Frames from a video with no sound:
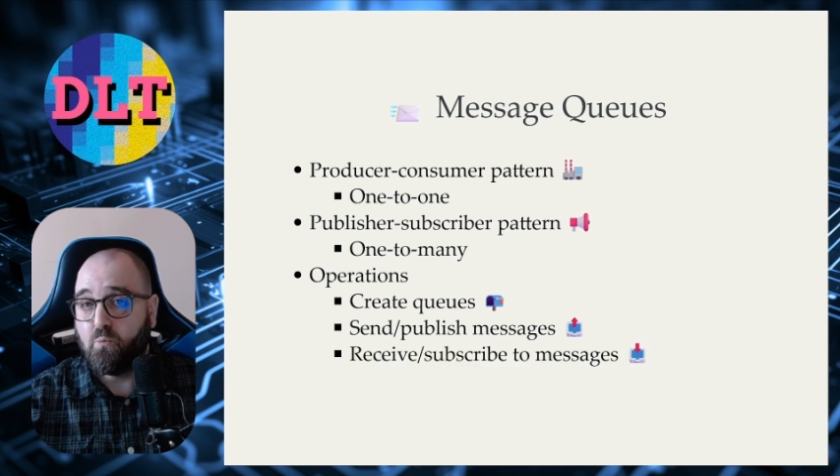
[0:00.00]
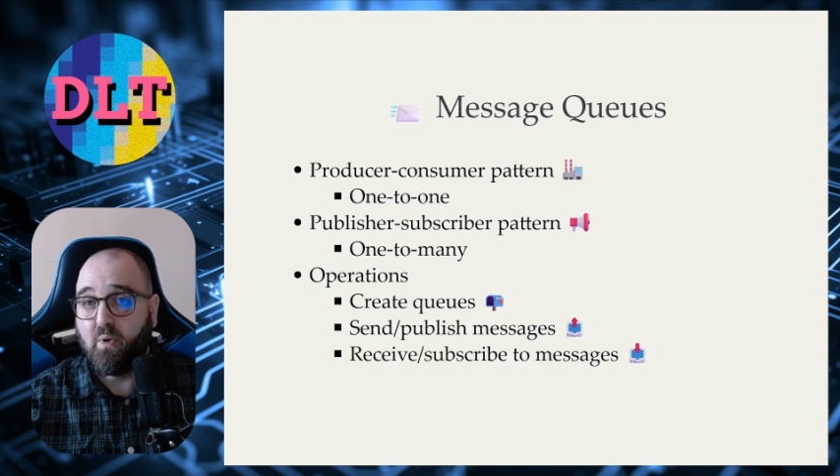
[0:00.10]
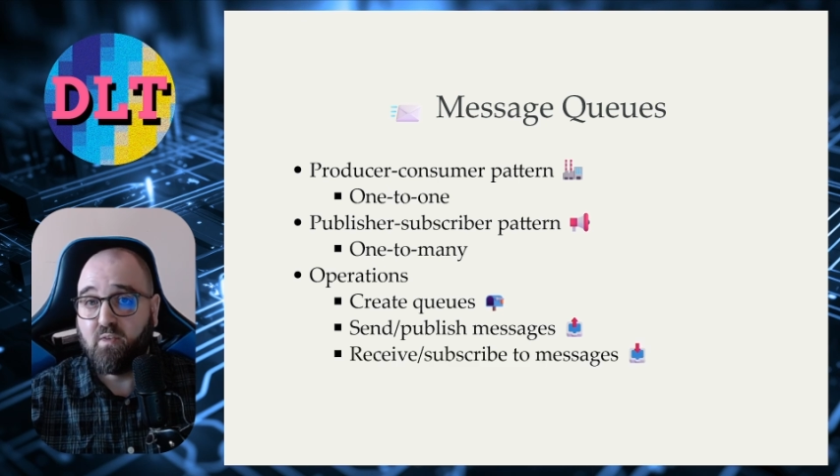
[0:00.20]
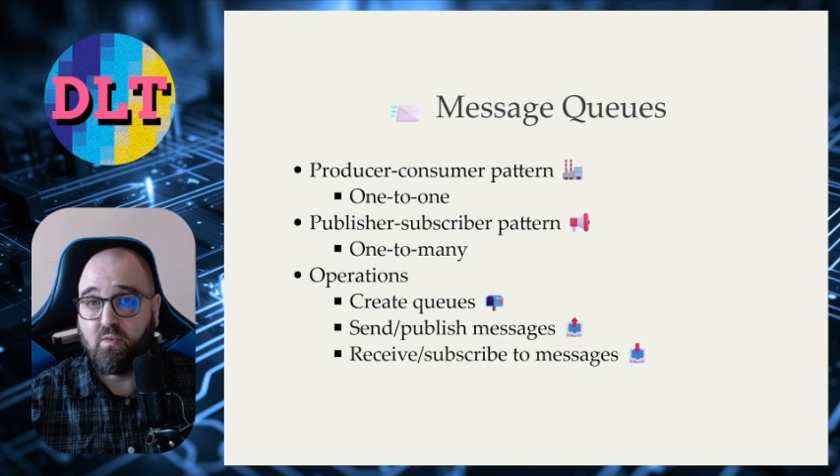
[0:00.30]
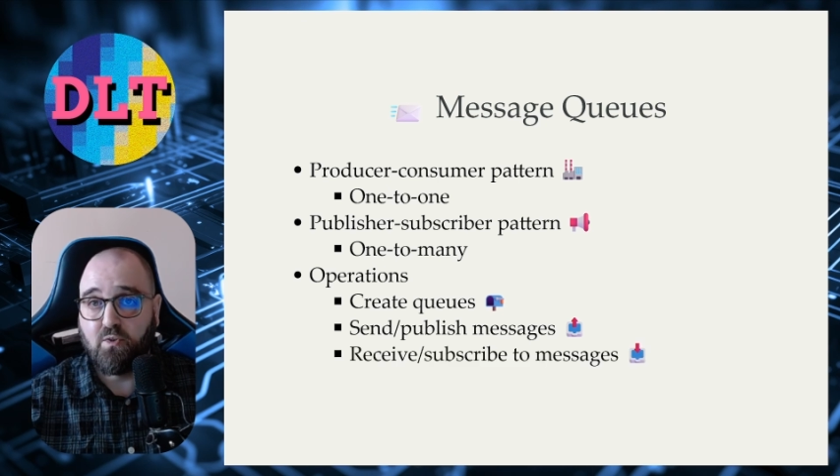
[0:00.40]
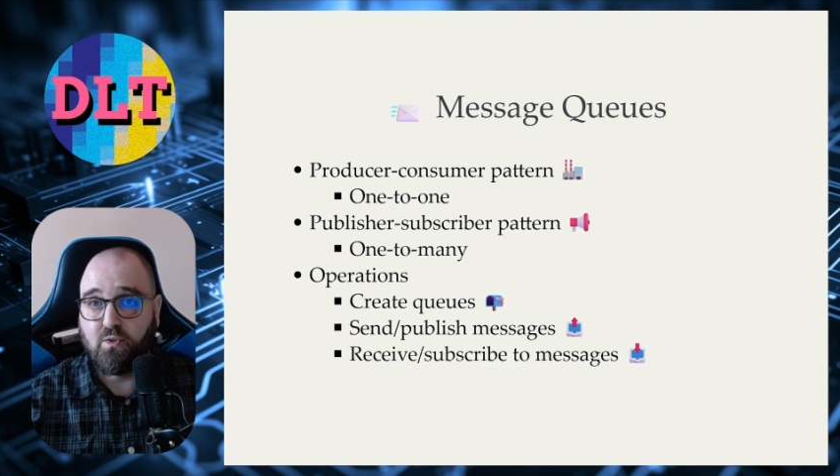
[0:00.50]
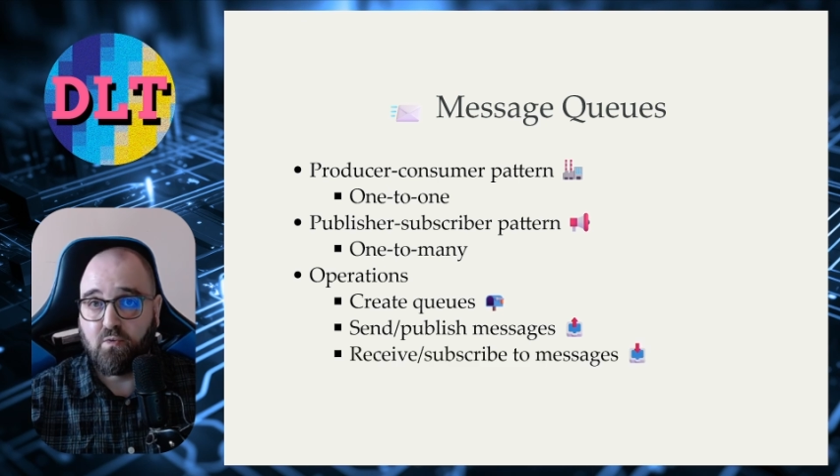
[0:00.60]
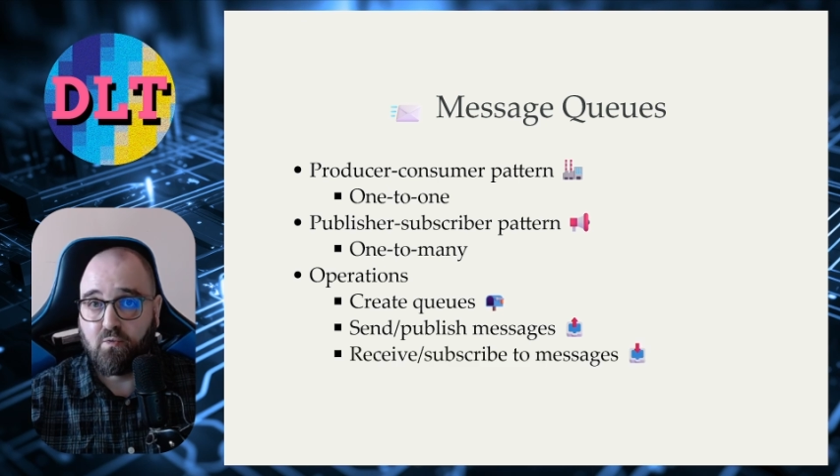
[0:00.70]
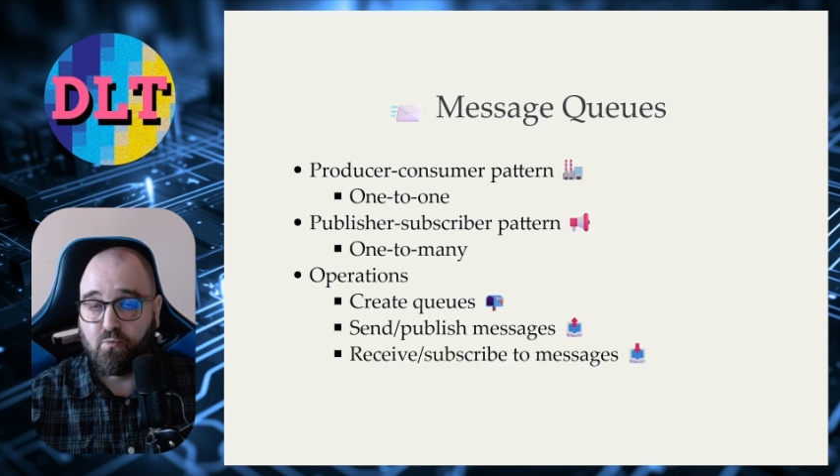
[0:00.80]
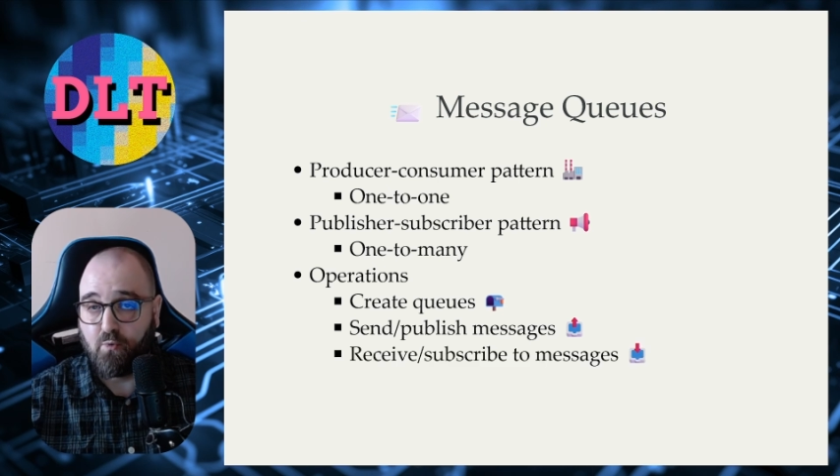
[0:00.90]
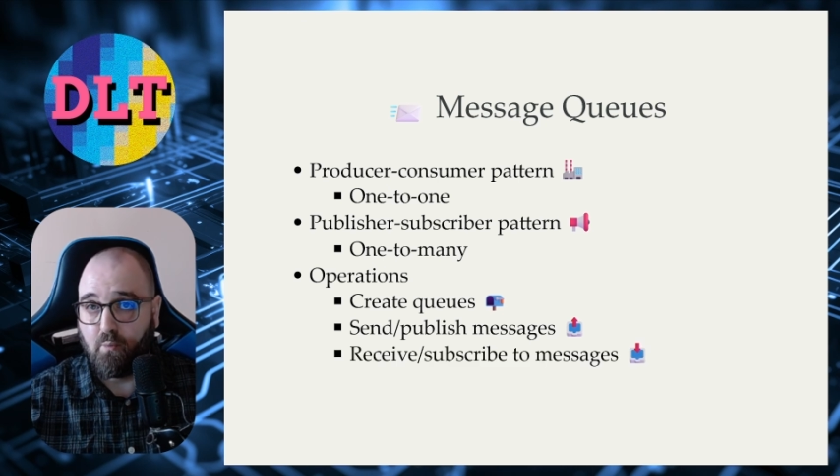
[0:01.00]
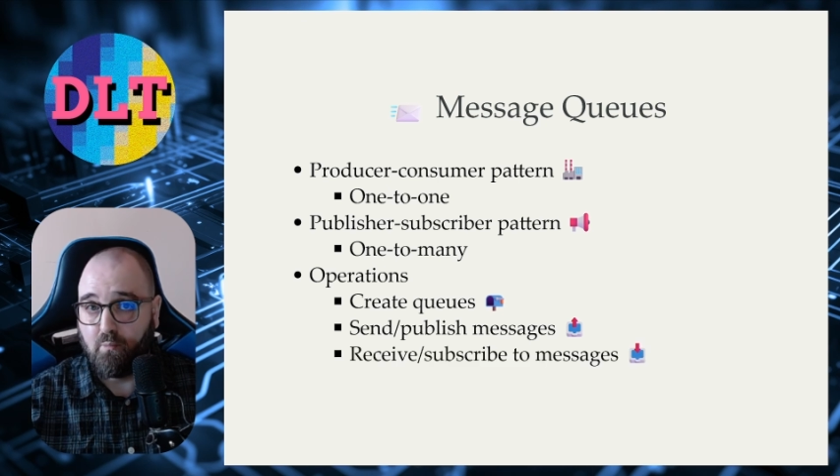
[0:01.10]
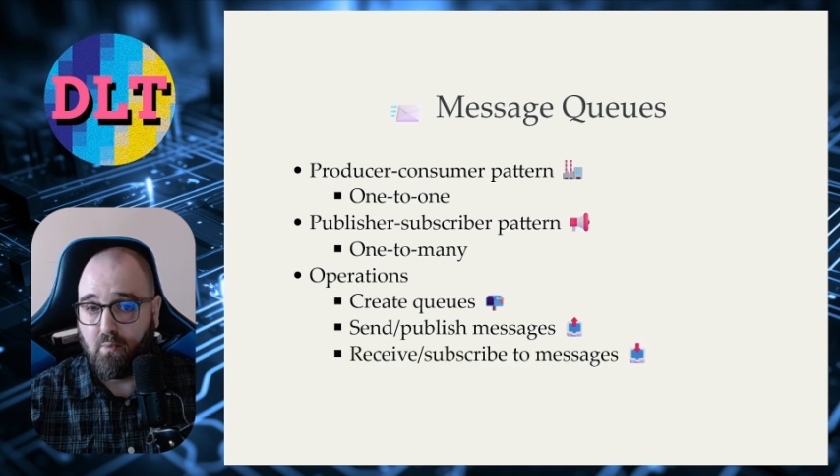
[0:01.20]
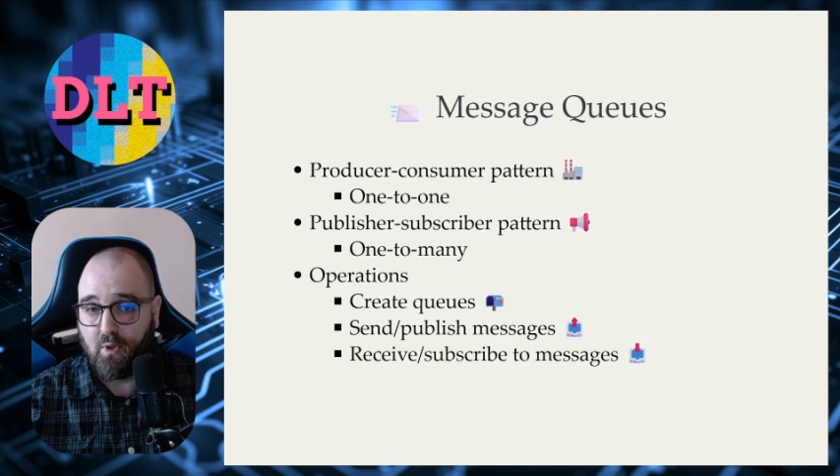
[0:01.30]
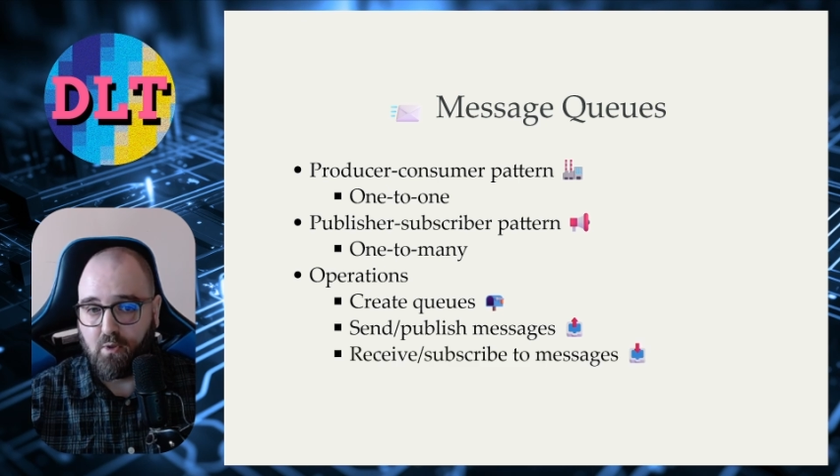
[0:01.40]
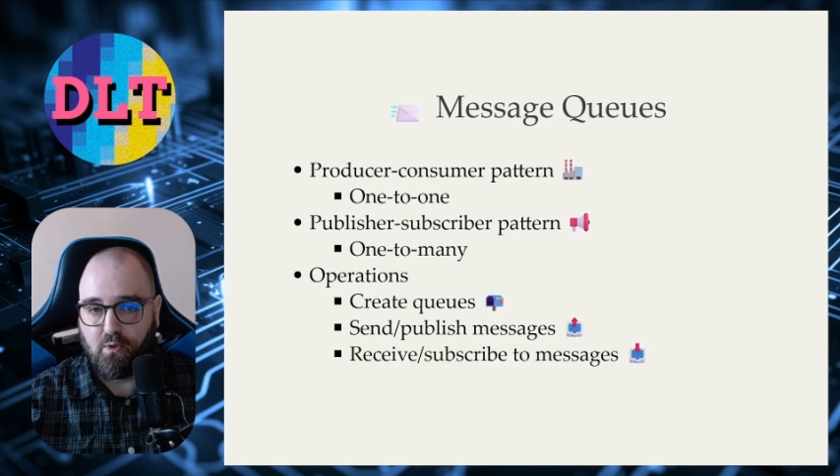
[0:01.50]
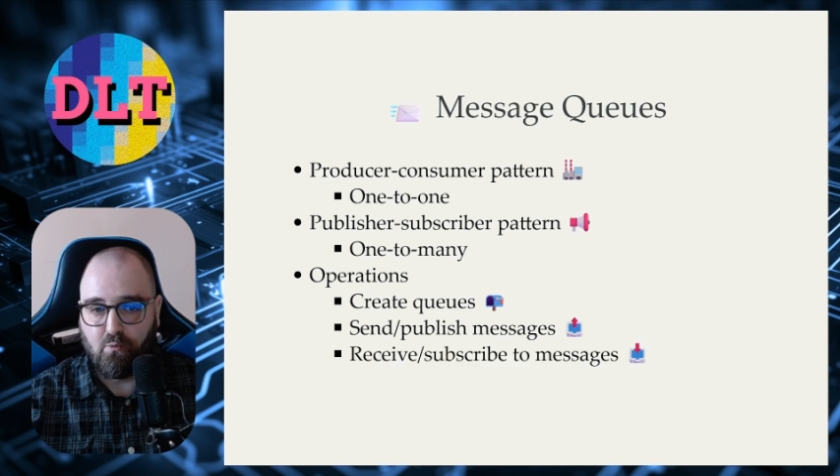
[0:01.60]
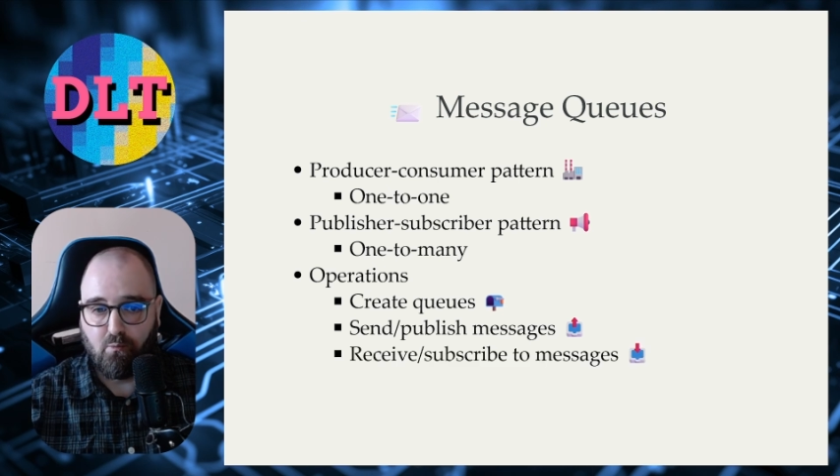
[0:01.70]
messages from a queue.